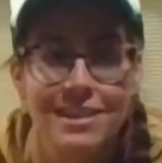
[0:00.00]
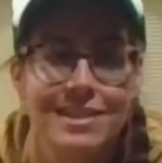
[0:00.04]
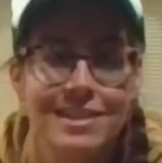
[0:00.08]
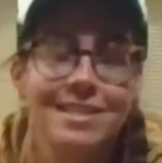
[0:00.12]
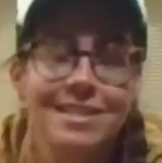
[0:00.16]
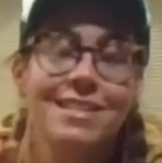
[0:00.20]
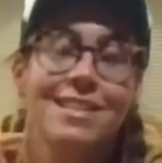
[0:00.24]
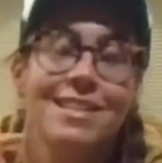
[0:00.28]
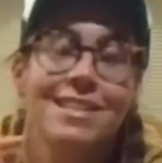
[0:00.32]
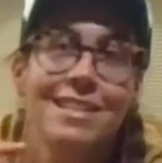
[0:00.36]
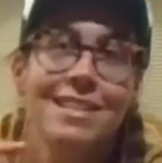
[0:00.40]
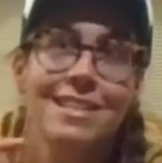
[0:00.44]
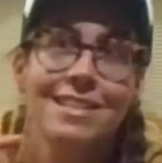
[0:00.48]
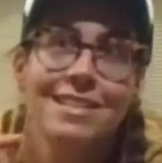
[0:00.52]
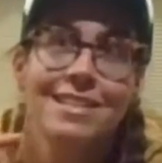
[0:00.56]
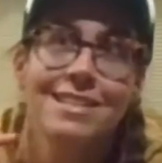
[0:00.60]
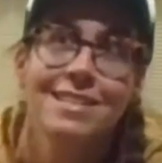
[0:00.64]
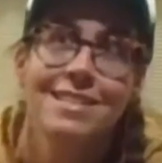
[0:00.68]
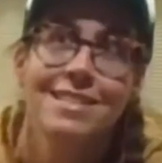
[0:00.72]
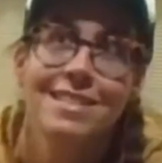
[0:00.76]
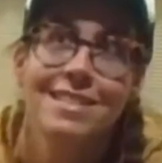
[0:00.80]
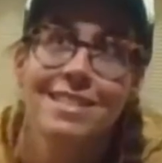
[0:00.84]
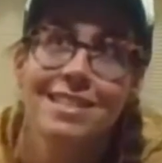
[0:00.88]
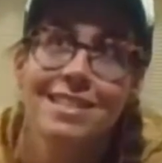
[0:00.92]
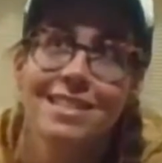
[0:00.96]

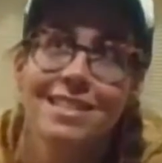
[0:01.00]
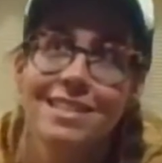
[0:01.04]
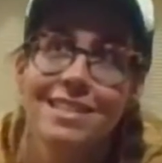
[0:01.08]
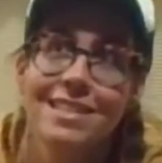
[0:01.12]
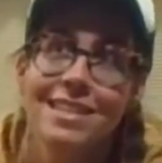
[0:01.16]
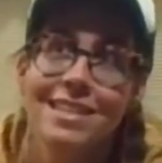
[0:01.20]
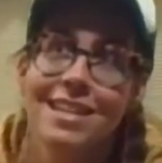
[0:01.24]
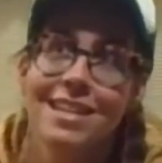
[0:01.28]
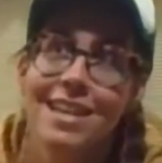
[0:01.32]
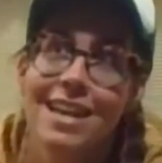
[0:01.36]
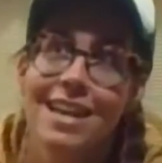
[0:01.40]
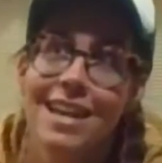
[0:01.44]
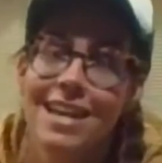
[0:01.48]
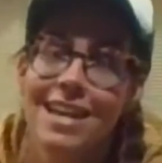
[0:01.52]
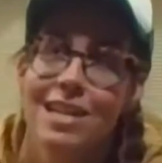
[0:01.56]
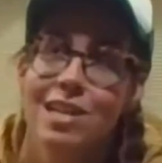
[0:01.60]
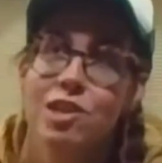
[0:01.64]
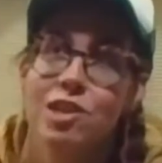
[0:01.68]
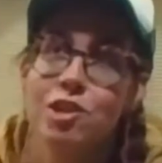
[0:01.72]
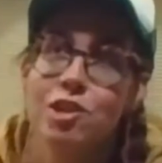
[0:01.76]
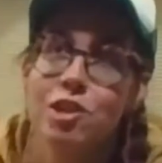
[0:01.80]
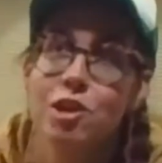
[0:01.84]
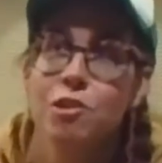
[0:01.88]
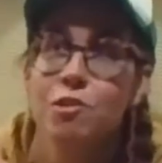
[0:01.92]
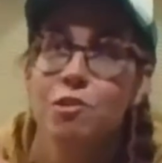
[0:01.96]

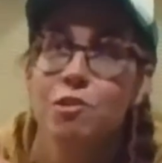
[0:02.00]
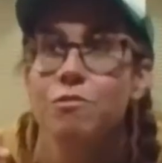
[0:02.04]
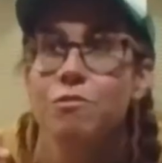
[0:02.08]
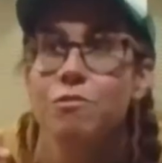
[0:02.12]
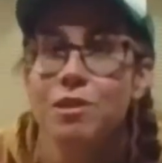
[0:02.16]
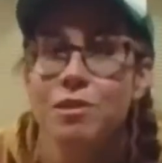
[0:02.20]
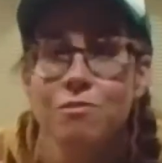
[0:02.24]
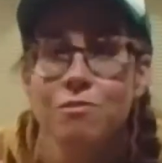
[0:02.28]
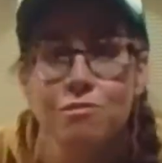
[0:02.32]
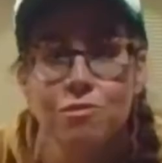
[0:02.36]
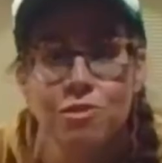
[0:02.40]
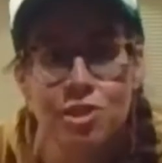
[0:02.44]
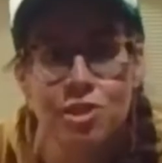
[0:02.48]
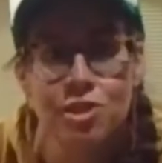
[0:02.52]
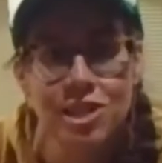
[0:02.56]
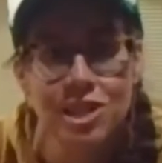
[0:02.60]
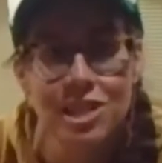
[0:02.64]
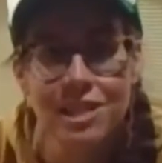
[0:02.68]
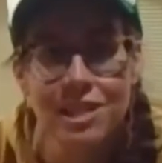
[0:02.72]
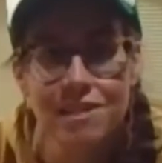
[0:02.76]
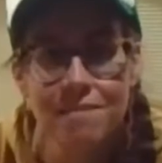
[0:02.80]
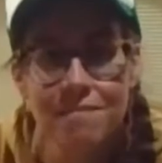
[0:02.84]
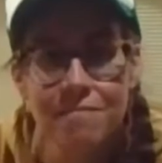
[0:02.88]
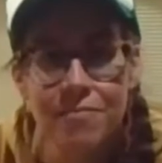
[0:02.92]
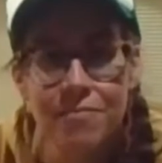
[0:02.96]
Z-H-O-U-G.
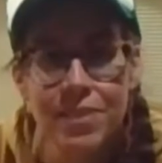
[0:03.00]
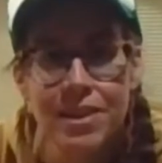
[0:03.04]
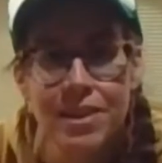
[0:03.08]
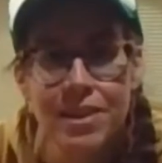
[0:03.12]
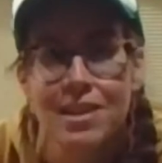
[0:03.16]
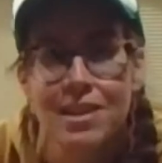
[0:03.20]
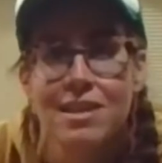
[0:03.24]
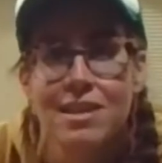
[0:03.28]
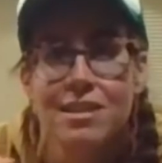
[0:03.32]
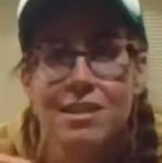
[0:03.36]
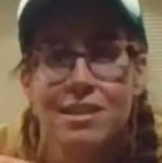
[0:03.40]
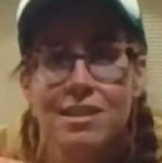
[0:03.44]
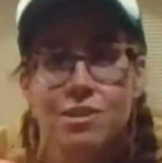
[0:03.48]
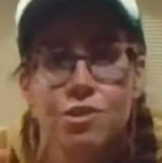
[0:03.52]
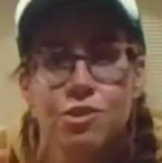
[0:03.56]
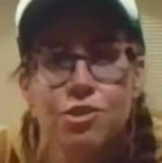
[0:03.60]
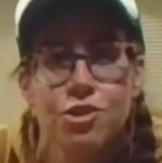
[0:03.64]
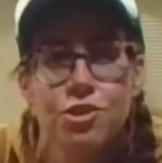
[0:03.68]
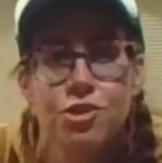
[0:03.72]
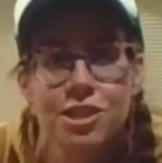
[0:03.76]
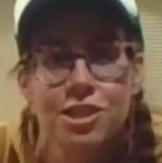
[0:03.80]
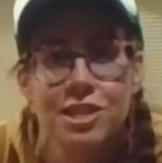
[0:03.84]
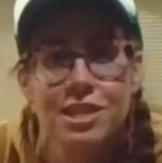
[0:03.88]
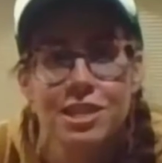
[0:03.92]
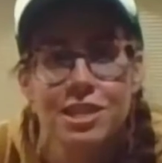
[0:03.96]
Zhoug
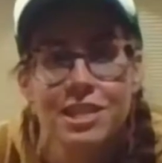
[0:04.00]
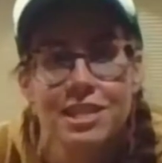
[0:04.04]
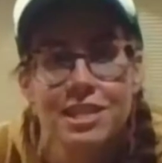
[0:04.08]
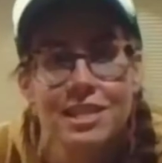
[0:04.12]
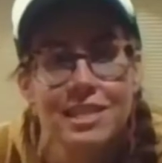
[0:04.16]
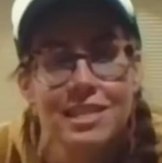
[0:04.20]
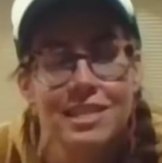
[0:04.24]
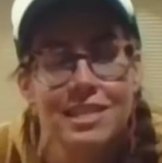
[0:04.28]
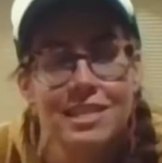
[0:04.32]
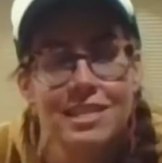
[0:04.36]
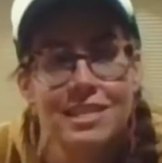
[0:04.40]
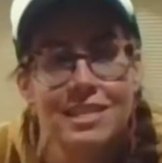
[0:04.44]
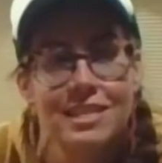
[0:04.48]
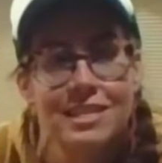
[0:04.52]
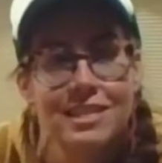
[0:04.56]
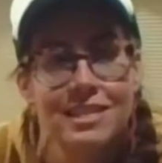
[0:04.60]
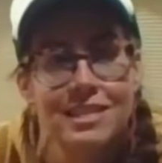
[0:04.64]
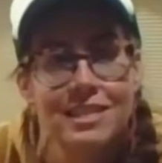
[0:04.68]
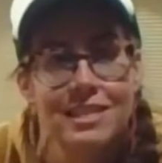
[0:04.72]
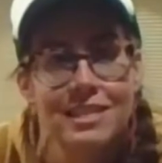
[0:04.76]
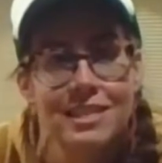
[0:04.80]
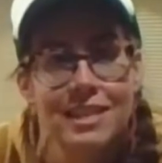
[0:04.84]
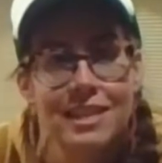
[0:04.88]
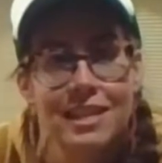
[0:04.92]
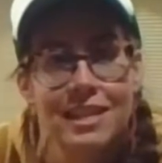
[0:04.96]
is
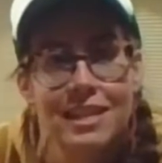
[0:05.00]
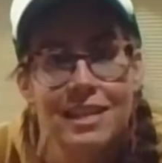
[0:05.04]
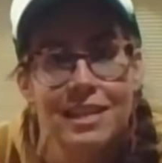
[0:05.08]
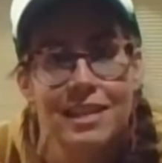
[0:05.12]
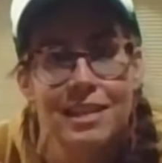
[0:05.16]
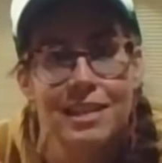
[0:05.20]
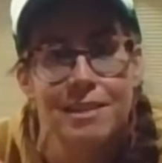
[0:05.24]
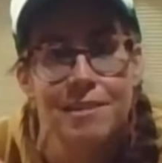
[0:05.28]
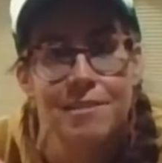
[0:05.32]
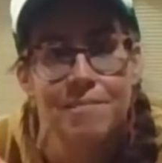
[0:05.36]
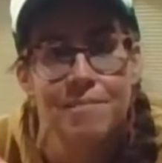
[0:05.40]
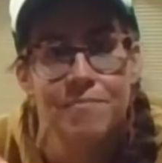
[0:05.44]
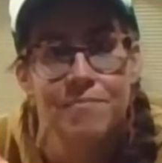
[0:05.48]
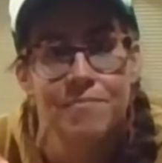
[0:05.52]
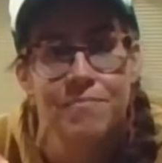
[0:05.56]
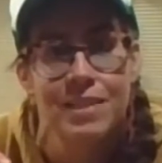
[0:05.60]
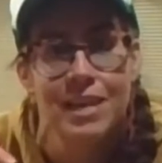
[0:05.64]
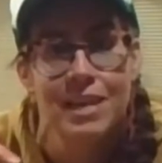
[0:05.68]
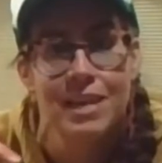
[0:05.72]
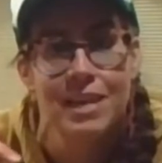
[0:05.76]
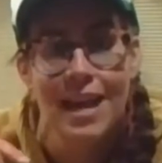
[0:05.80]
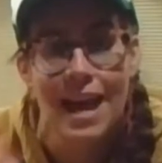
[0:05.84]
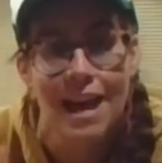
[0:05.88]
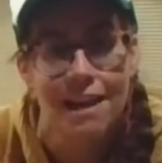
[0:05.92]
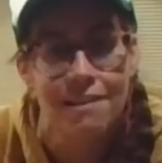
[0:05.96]
an
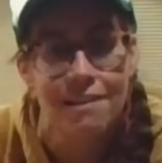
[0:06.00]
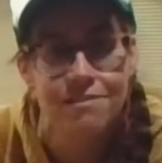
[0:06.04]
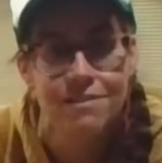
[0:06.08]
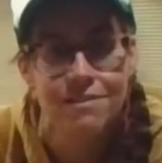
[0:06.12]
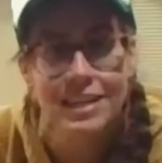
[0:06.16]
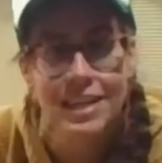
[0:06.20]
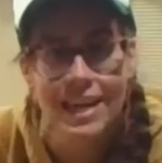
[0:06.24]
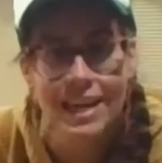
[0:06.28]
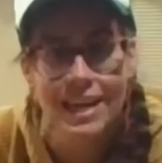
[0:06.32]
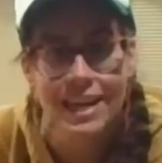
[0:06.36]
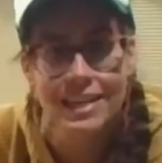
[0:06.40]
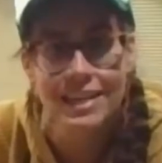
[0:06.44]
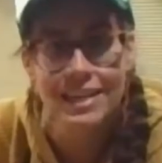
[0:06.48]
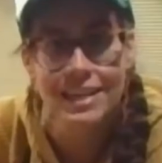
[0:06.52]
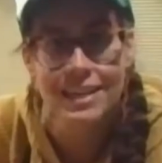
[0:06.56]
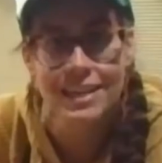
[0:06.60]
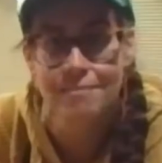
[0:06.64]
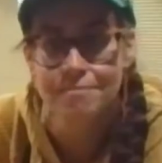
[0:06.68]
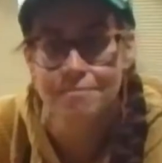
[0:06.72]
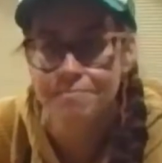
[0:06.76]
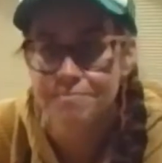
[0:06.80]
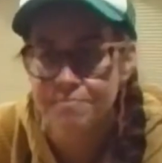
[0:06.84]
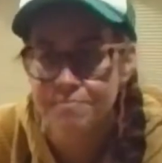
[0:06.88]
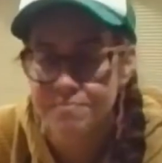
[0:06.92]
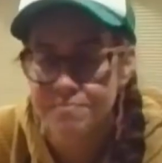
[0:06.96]
Afghani
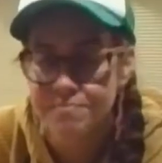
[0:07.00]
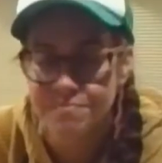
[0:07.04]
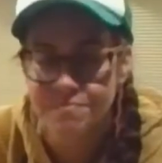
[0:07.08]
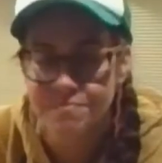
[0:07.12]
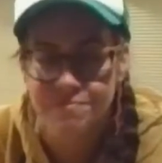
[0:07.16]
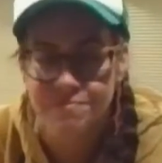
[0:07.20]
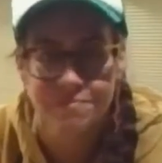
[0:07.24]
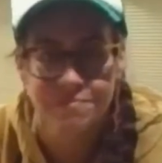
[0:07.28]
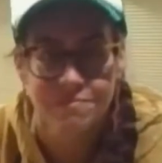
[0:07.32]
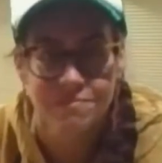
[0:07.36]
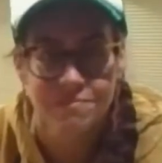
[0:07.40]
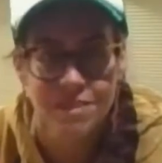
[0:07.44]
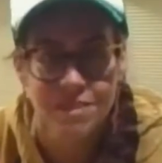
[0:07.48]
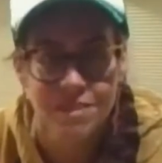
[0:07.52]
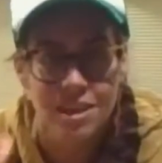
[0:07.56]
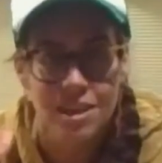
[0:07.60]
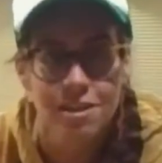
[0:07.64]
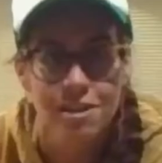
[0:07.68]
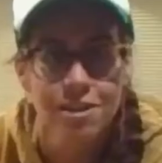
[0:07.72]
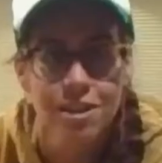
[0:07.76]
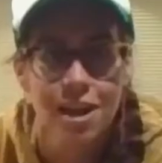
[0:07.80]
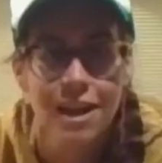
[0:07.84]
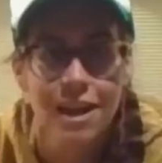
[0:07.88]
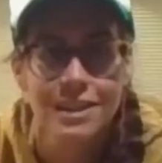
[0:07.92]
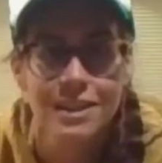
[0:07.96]

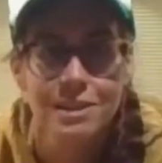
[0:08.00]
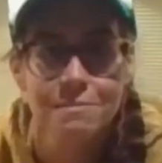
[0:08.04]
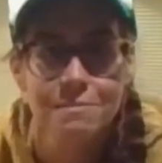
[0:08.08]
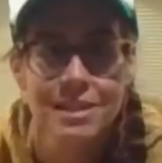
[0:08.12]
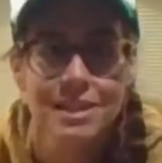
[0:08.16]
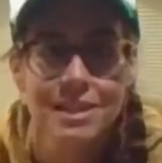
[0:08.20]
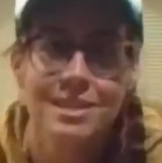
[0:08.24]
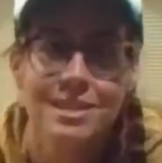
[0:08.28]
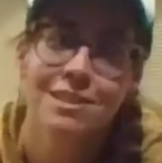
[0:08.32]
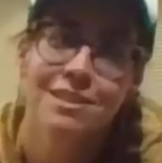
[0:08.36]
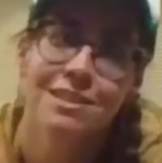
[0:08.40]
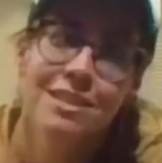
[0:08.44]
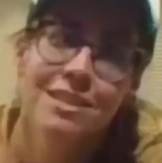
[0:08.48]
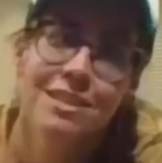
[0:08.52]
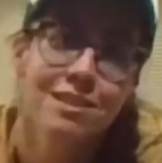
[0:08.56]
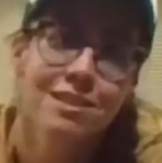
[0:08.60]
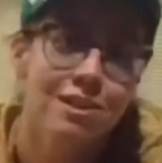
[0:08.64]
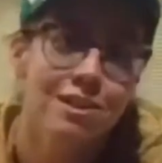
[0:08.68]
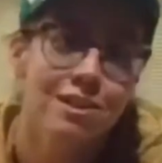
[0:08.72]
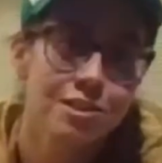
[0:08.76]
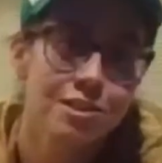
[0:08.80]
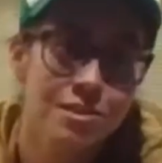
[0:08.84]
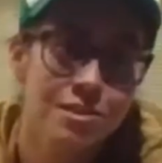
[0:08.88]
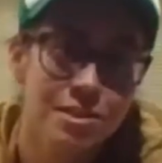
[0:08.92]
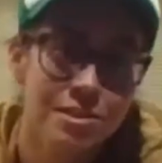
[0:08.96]
condiment. It's also used throughout